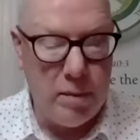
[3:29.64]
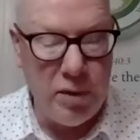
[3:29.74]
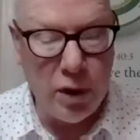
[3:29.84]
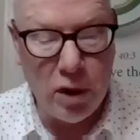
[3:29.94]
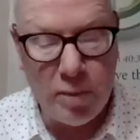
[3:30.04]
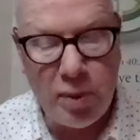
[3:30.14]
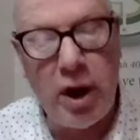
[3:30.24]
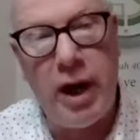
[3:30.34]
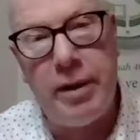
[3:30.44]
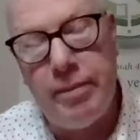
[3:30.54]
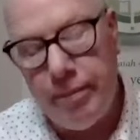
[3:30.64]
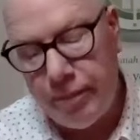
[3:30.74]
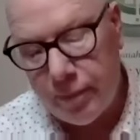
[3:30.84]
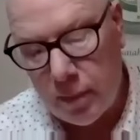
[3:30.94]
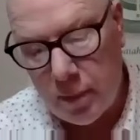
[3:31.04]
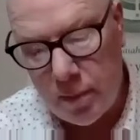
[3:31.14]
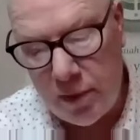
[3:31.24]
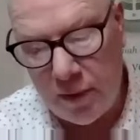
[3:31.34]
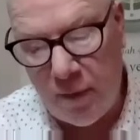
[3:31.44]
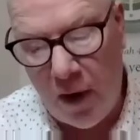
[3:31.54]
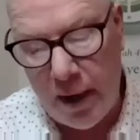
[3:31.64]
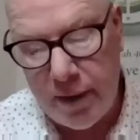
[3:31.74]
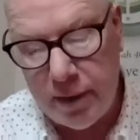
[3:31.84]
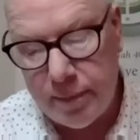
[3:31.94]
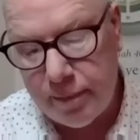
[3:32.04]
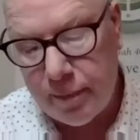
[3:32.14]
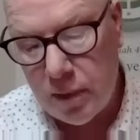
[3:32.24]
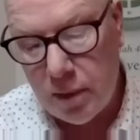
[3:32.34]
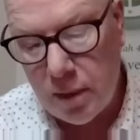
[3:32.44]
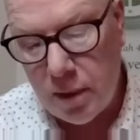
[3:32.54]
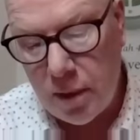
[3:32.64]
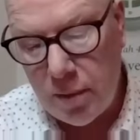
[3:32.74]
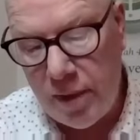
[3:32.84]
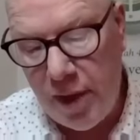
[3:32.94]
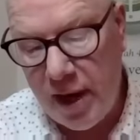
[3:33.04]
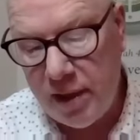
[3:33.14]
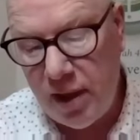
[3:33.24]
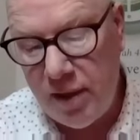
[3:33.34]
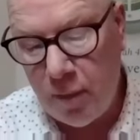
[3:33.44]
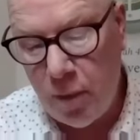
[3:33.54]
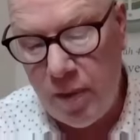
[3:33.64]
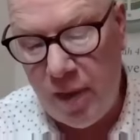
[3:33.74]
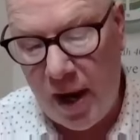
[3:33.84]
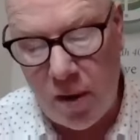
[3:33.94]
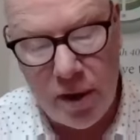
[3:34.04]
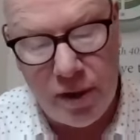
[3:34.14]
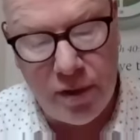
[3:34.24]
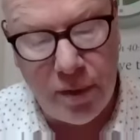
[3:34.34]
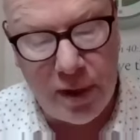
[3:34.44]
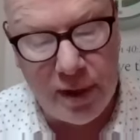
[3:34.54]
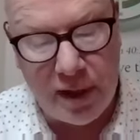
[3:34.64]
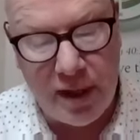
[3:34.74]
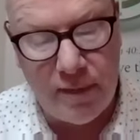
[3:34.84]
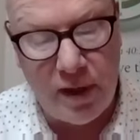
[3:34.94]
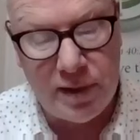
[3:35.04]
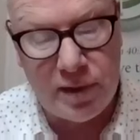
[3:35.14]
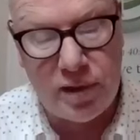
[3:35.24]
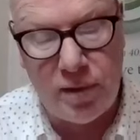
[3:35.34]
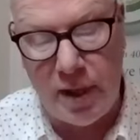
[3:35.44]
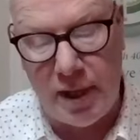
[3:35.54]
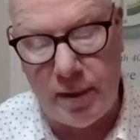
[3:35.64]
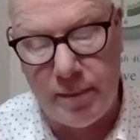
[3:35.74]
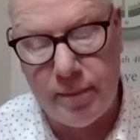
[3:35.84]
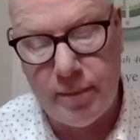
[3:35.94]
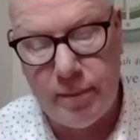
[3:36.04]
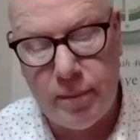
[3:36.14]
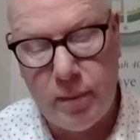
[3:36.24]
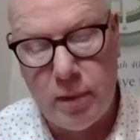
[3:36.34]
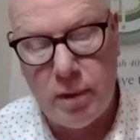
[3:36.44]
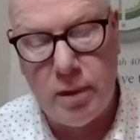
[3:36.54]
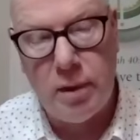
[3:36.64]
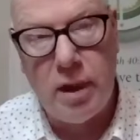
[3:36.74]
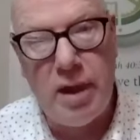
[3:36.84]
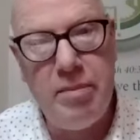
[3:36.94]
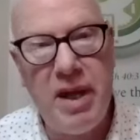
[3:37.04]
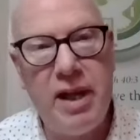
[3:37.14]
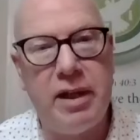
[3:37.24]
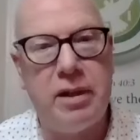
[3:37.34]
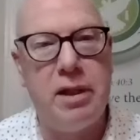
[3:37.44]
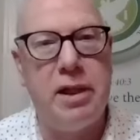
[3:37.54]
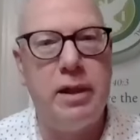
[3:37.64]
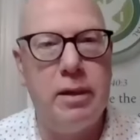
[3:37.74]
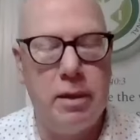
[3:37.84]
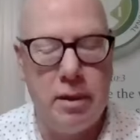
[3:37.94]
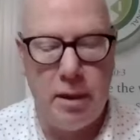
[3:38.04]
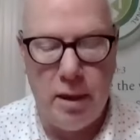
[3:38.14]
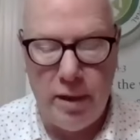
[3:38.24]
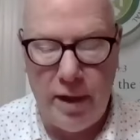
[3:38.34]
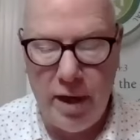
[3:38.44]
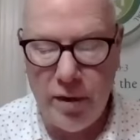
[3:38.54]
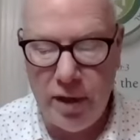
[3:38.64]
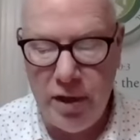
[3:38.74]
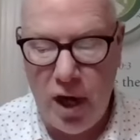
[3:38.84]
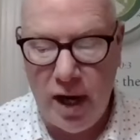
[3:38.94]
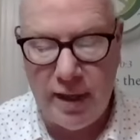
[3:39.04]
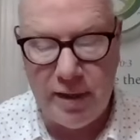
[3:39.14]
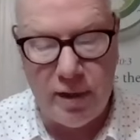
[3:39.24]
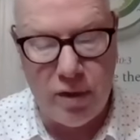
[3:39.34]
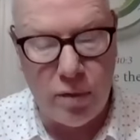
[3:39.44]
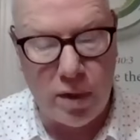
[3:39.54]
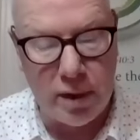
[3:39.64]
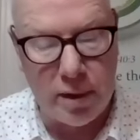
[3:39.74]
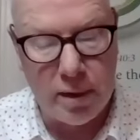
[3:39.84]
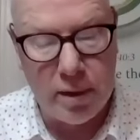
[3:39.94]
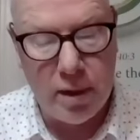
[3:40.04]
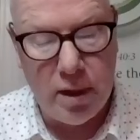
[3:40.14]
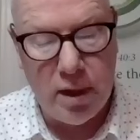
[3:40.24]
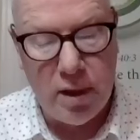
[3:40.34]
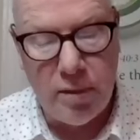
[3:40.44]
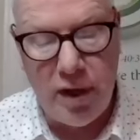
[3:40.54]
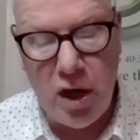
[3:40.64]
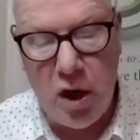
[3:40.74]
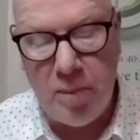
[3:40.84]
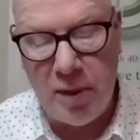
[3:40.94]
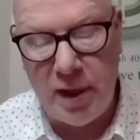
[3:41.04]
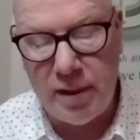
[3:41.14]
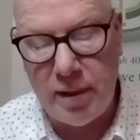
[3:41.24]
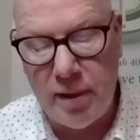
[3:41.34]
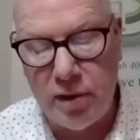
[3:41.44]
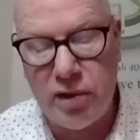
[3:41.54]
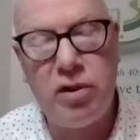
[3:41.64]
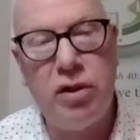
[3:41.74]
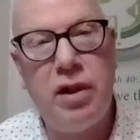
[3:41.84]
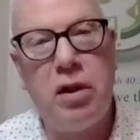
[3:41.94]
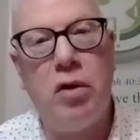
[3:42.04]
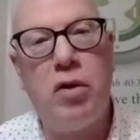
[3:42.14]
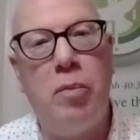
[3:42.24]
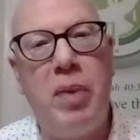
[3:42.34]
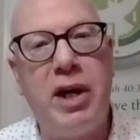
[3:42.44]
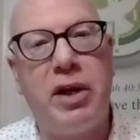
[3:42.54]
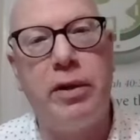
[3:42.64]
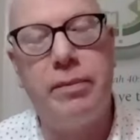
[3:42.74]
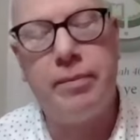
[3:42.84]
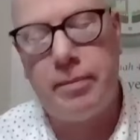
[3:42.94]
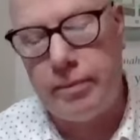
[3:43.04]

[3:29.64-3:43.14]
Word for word: Mueller prayed, Dear Father, we thank thee for what thou art doing to give us to eat. Immediately, they heard a knock at the door. When they opened it, there stood the local baker.